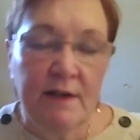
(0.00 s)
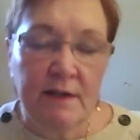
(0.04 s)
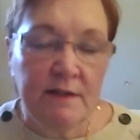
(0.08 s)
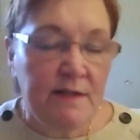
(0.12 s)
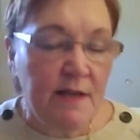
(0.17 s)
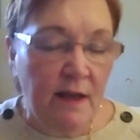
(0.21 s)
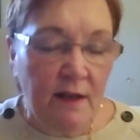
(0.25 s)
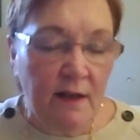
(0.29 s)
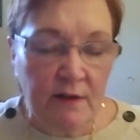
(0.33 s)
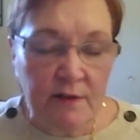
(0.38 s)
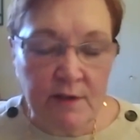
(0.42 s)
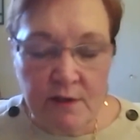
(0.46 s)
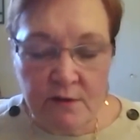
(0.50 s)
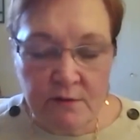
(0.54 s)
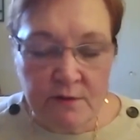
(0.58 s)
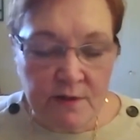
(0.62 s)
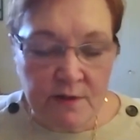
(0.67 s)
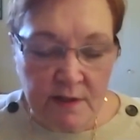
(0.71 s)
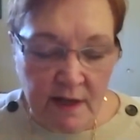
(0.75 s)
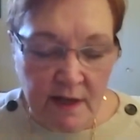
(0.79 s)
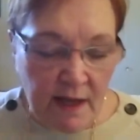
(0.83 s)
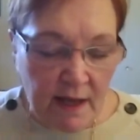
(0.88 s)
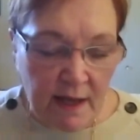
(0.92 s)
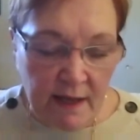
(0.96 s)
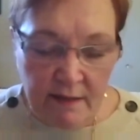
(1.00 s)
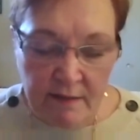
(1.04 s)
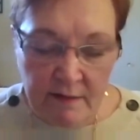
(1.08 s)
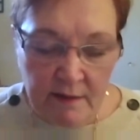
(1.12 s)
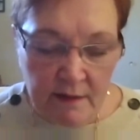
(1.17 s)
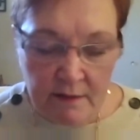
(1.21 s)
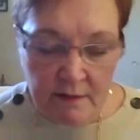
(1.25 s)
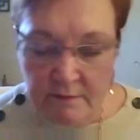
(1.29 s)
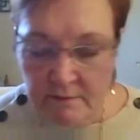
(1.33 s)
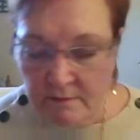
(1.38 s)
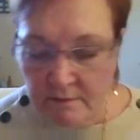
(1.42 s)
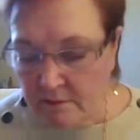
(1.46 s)
to tell you today
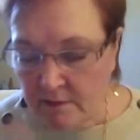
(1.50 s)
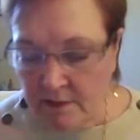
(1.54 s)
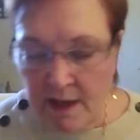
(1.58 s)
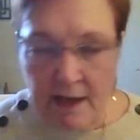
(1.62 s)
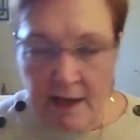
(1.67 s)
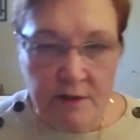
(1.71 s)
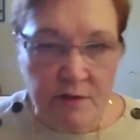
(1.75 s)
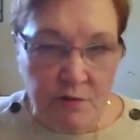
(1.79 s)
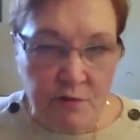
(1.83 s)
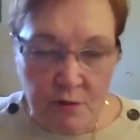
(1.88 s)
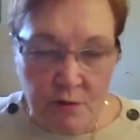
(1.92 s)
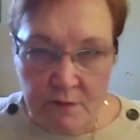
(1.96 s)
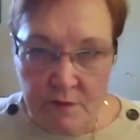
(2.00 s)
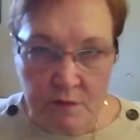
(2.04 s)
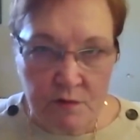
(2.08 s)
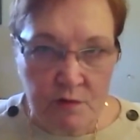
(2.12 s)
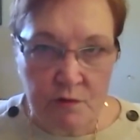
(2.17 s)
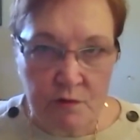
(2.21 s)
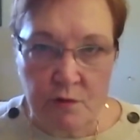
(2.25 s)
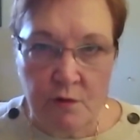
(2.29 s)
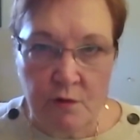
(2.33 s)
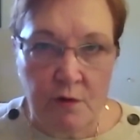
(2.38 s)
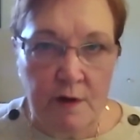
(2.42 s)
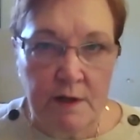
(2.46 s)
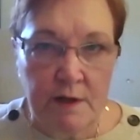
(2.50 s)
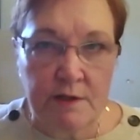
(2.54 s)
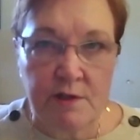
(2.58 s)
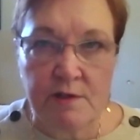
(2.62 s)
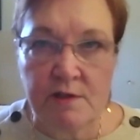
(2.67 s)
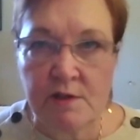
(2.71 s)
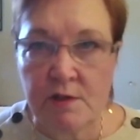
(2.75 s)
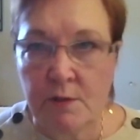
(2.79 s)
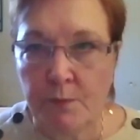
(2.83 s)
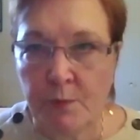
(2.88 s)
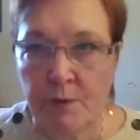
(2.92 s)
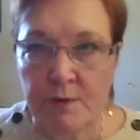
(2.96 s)
the nature of the story
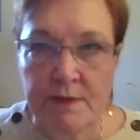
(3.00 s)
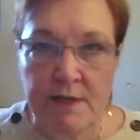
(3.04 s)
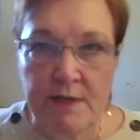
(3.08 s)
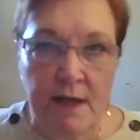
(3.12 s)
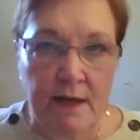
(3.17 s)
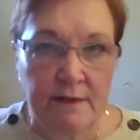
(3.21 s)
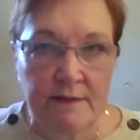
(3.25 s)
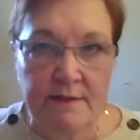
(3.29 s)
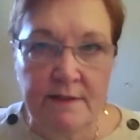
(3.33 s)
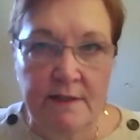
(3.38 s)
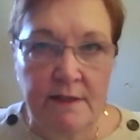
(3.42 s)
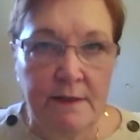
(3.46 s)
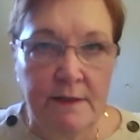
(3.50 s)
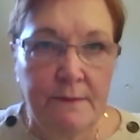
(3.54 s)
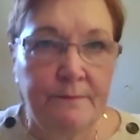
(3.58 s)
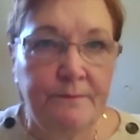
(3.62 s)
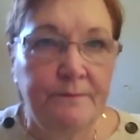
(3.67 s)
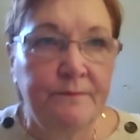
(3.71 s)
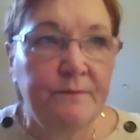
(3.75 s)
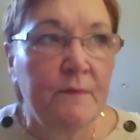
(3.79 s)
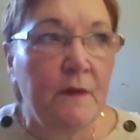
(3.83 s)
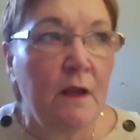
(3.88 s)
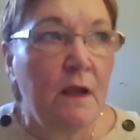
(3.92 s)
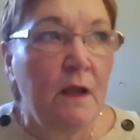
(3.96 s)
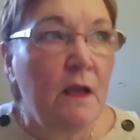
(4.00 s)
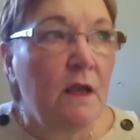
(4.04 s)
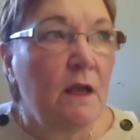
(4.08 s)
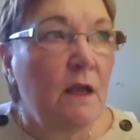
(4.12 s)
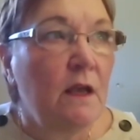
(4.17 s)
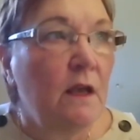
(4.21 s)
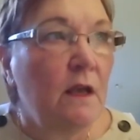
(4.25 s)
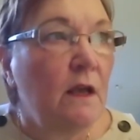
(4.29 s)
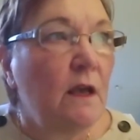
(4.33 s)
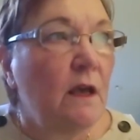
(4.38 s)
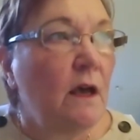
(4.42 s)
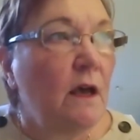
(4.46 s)
just to protect him.
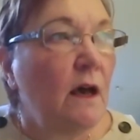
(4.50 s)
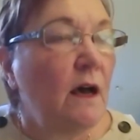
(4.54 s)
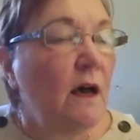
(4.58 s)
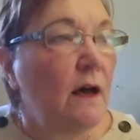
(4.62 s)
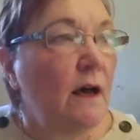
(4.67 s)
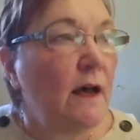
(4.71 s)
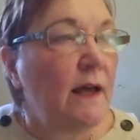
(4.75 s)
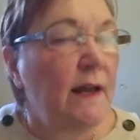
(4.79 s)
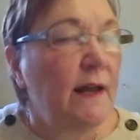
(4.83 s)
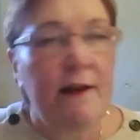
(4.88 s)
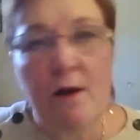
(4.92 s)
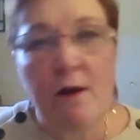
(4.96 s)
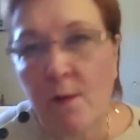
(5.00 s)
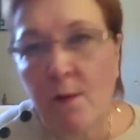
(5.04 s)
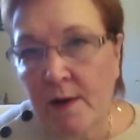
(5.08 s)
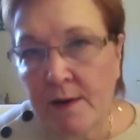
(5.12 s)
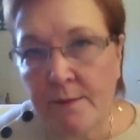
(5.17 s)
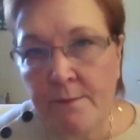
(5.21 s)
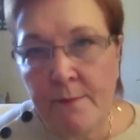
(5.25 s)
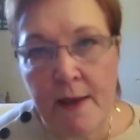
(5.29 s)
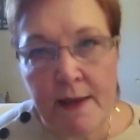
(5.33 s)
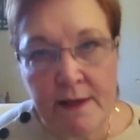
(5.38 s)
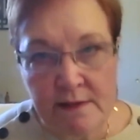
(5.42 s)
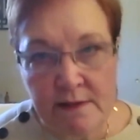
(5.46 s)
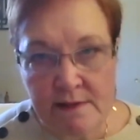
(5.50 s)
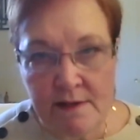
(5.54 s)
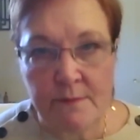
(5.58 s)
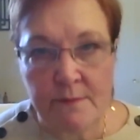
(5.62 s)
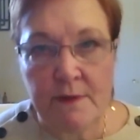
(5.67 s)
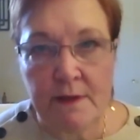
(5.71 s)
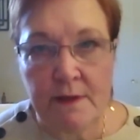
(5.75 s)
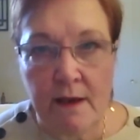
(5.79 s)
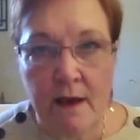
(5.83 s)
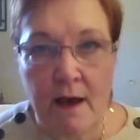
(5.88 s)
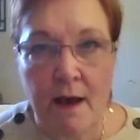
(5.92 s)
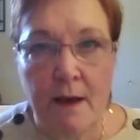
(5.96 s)
And I don't want to make
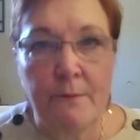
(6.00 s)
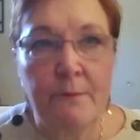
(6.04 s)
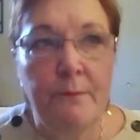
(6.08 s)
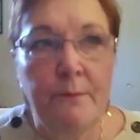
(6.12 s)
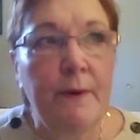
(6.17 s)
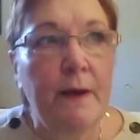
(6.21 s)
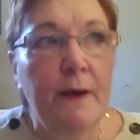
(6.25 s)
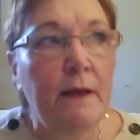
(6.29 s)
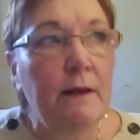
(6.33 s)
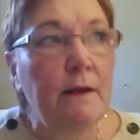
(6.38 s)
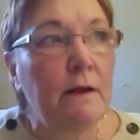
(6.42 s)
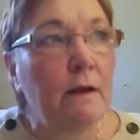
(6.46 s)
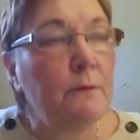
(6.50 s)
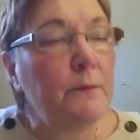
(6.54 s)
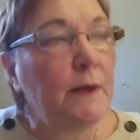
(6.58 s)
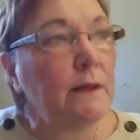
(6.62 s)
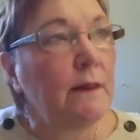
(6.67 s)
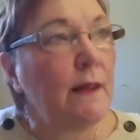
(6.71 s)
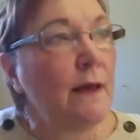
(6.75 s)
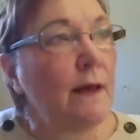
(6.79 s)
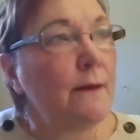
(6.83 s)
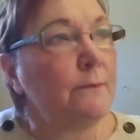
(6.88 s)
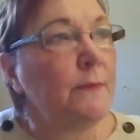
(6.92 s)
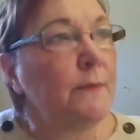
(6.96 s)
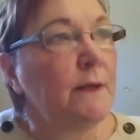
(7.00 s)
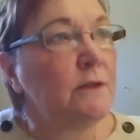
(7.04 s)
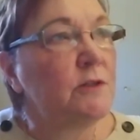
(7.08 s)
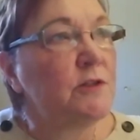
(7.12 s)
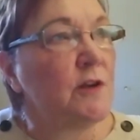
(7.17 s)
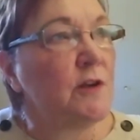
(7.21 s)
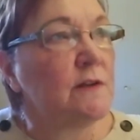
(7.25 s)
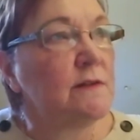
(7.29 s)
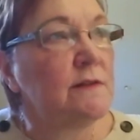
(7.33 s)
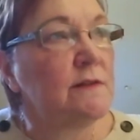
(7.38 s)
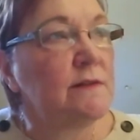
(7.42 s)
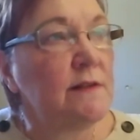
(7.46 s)
something up, but let me
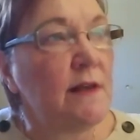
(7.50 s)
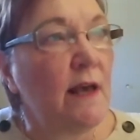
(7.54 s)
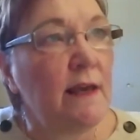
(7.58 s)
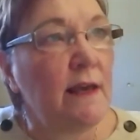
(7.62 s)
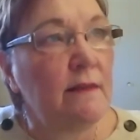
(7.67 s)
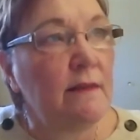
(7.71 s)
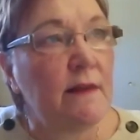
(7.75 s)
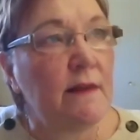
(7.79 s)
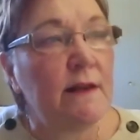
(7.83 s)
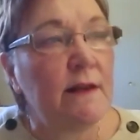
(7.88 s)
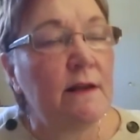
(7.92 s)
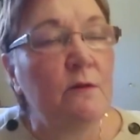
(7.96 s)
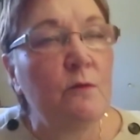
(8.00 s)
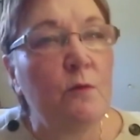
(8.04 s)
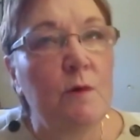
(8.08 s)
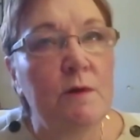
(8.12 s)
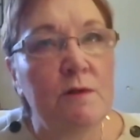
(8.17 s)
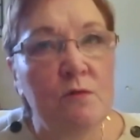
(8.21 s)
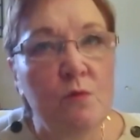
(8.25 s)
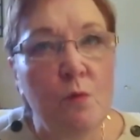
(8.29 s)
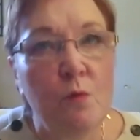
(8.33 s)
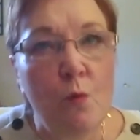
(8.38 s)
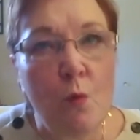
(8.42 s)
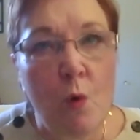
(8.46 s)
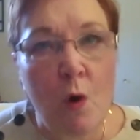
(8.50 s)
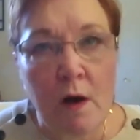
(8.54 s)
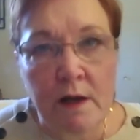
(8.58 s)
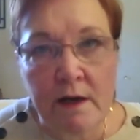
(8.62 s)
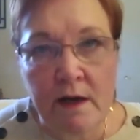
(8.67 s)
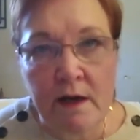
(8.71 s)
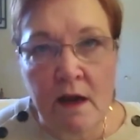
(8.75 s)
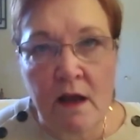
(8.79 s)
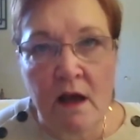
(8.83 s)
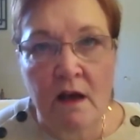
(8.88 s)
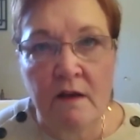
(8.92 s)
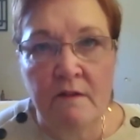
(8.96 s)
just say that it was
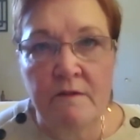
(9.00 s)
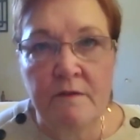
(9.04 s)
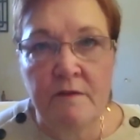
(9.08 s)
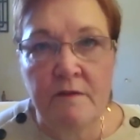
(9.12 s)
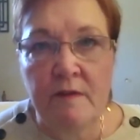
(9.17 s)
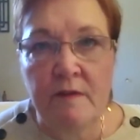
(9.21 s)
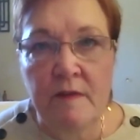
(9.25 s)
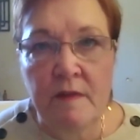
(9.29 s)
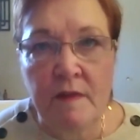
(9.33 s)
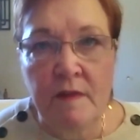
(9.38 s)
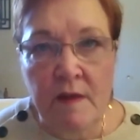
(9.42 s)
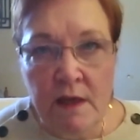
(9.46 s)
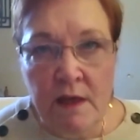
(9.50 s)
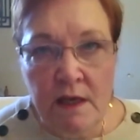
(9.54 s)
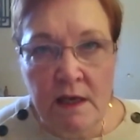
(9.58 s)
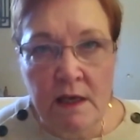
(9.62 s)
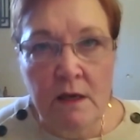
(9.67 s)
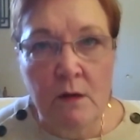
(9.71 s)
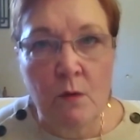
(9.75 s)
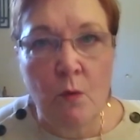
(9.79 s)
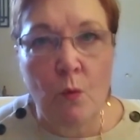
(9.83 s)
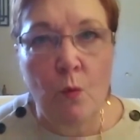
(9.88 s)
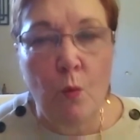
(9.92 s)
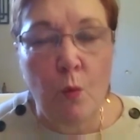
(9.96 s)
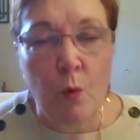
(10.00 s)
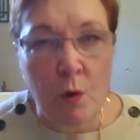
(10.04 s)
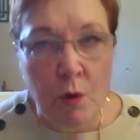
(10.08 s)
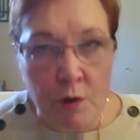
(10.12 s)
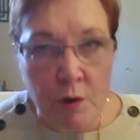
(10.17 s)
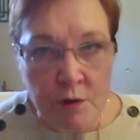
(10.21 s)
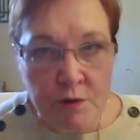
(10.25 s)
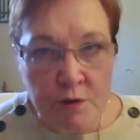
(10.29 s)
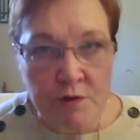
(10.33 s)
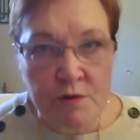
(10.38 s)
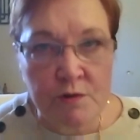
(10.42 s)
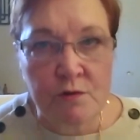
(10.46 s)
one of the
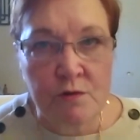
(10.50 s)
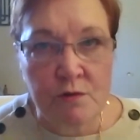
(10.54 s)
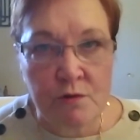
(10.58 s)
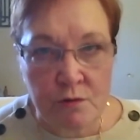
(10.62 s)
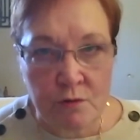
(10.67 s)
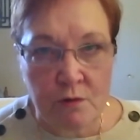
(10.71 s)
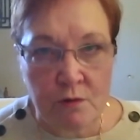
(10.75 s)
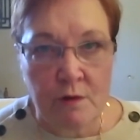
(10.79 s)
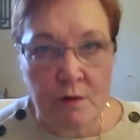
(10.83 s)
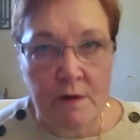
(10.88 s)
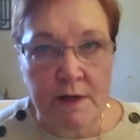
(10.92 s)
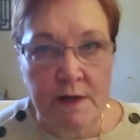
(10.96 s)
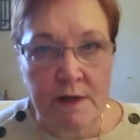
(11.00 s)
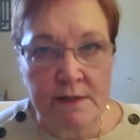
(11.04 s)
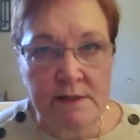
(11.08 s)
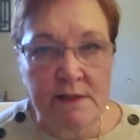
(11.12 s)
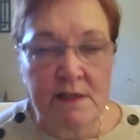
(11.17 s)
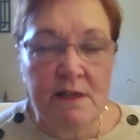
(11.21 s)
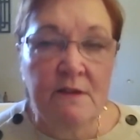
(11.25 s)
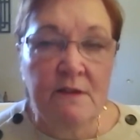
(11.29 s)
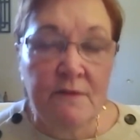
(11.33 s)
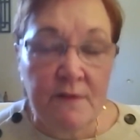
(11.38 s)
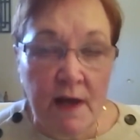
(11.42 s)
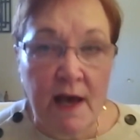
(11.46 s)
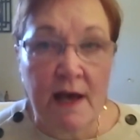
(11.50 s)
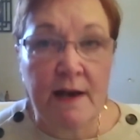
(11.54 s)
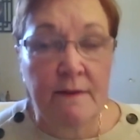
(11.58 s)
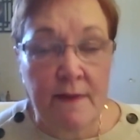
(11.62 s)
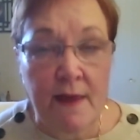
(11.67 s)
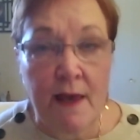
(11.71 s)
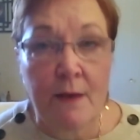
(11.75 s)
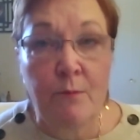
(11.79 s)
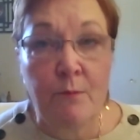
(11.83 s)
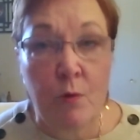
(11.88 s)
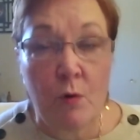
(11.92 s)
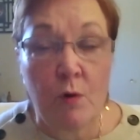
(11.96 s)
worst stories, if not at
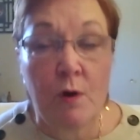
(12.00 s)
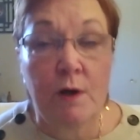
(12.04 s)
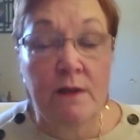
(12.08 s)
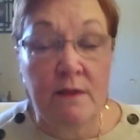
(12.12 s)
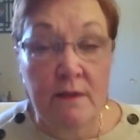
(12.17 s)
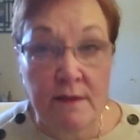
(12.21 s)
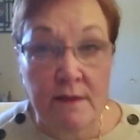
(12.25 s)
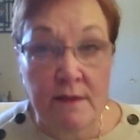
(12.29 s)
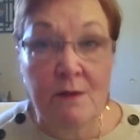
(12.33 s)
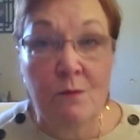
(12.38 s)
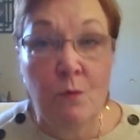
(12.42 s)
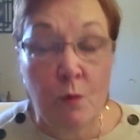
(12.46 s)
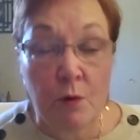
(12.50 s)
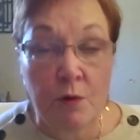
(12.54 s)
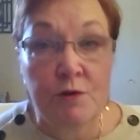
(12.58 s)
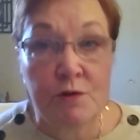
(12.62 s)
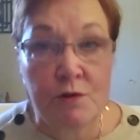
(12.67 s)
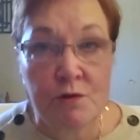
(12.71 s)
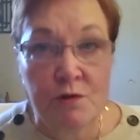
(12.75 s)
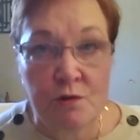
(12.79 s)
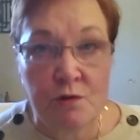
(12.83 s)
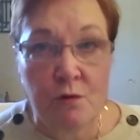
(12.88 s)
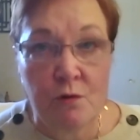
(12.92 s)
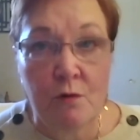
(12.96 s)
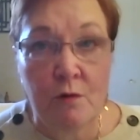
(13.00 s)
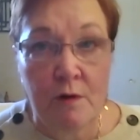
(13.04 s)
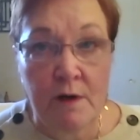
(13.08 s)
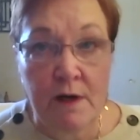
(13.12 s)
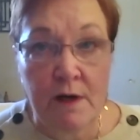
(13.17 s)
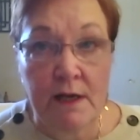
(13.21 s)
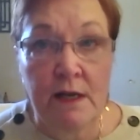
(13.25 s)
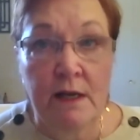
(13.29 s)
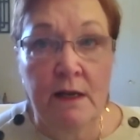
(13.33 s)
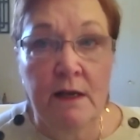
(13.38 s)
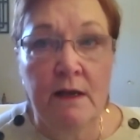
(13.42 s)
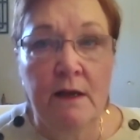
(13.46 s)
that point, the worst
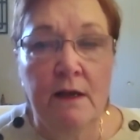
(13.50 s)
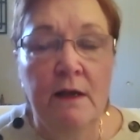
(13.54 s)
story